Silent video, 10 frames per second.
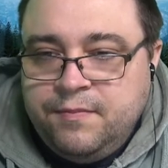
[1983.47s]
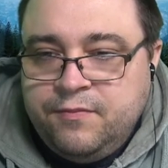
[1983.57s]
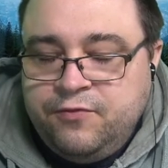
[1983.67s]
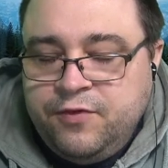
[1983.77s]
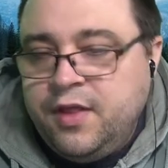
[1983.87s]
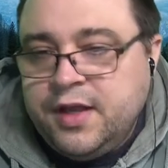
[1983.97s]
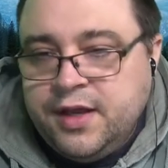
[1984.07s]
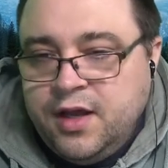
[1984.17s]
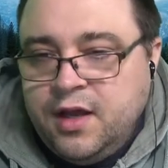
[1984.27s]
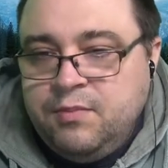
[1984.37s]
filling it
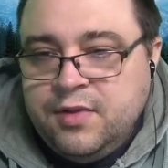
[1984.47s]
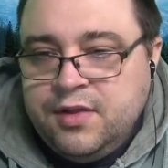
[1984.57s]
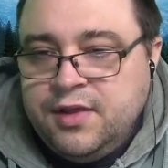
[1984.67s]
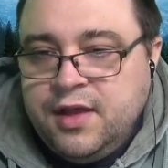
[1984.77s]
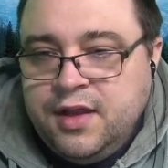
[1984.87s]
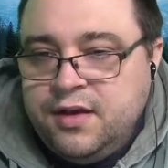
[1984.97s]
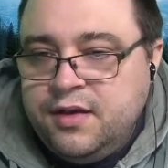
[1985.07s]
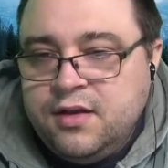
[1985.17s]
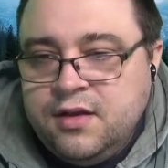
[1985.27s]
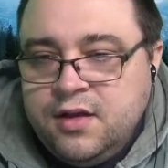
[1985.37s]
up, and
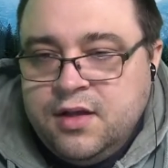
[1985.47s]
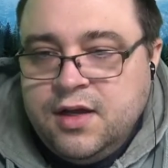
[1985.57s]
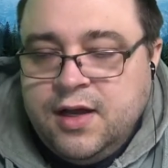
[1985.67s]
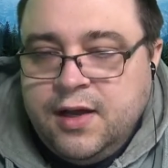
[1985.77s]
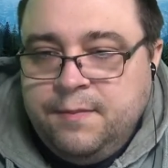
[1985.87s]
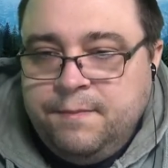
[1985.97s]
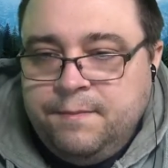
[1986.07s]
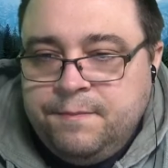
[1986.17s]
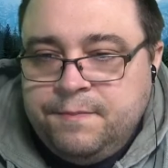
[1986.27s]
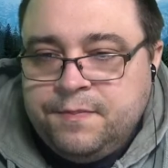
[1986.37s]
then
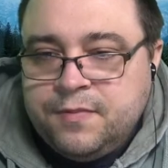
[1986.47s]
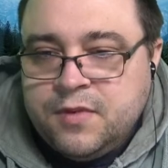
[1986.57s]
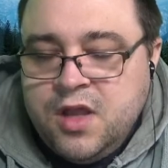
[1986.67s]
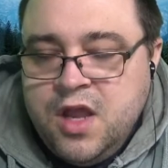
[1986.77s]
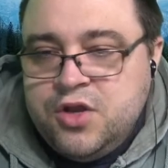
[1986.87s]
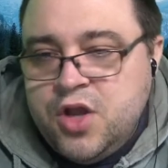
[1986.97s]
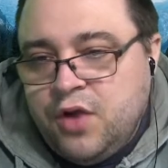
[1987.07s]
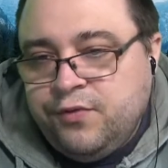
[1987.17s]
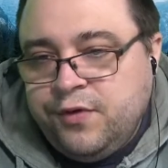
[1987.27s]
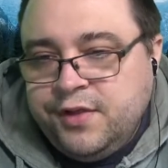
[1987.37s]

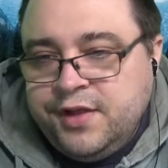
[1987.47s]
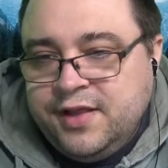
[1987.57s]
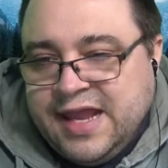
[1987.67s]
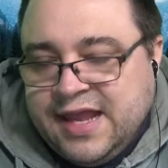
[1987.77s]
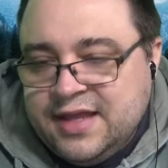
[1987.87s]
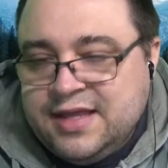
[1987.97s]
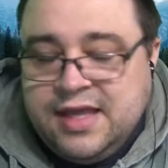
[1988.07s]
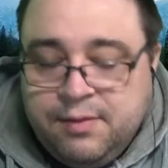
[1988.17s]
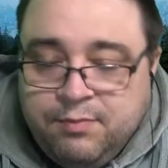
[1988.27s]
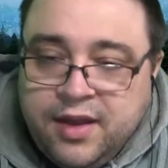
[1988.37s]
not really like
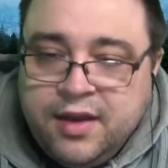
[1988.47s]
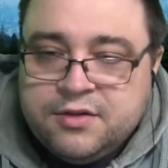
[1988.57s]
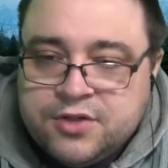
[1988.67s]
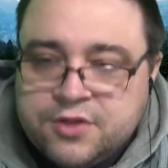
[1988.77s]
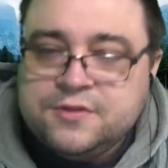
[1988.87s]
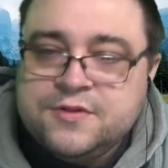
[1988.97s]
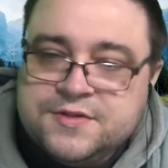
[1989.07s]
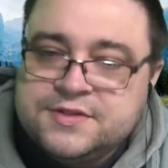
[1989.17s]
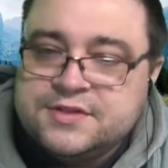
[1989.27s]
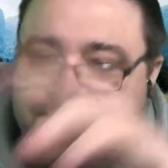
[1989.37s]
keeping
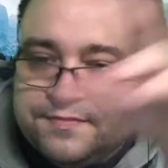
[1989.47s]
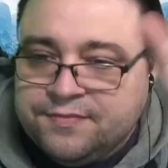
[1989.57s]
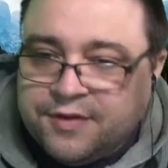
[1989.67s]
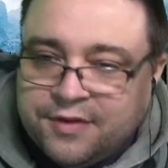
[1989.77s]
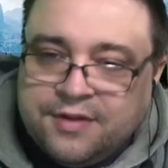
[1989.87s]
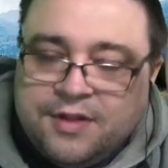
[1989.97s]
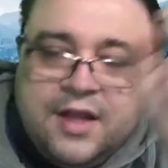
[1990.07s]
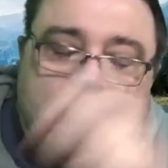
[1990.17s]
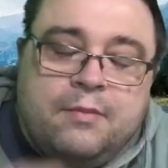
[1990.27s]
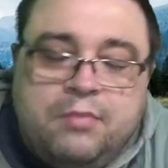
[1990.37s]
turtles,
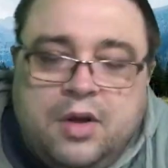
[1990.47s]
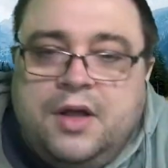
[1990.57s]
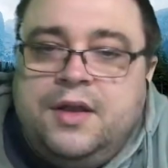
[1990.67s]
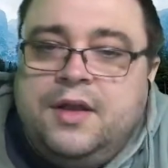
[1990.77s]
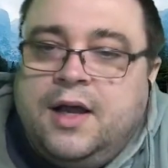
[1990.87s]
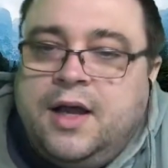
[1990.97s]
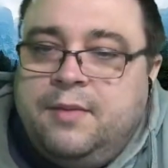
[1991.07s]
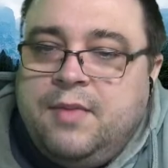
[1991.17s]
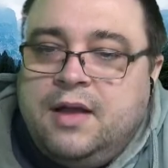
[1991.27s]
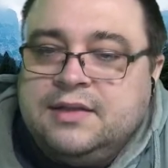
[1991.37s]
but
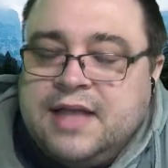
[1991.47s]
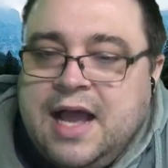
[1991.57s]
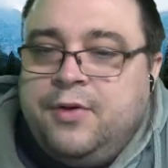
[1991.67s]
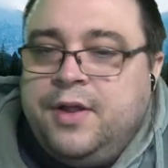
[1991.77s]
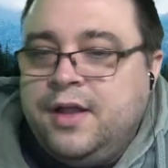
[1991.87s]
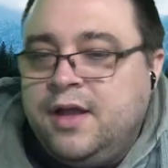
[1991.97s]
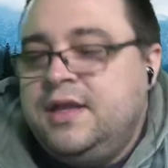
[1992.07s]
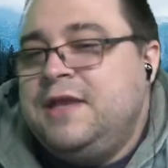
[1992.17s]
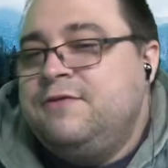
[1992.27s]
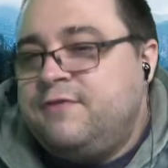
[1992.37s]
allowing an
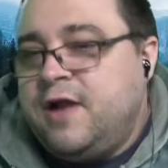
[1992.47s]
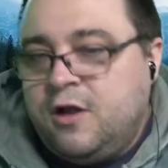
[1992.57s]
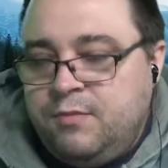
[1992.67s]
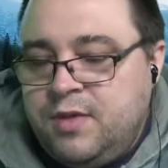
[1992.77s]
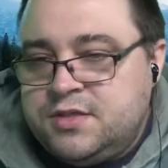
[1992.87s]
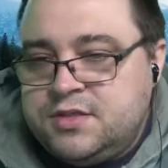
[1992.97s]
environment